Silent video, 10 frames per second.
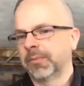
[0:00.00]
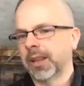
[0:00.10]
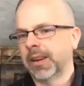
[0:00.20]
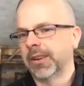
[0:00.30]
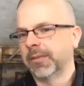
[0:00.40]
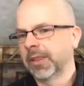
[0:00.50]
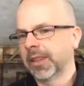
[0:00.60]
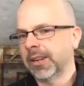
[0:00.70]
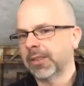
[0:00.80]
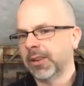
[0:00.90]
I don't know,
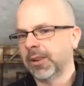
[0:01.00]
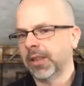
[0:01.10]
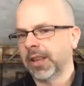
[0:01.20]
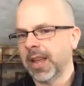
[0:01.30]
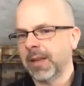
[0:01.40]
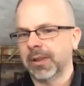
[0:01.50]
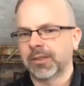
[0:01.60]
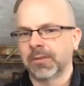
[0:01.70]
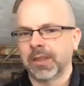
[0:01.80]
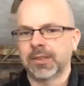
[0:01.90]
let us know in the
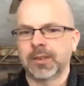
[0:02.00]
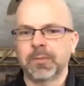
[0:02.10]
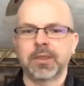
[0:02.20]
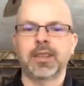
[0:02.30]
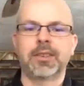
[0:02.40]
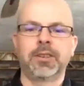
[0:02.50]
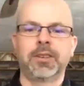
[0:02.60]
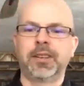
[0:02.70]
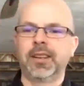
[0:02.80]
comments if that's something that you're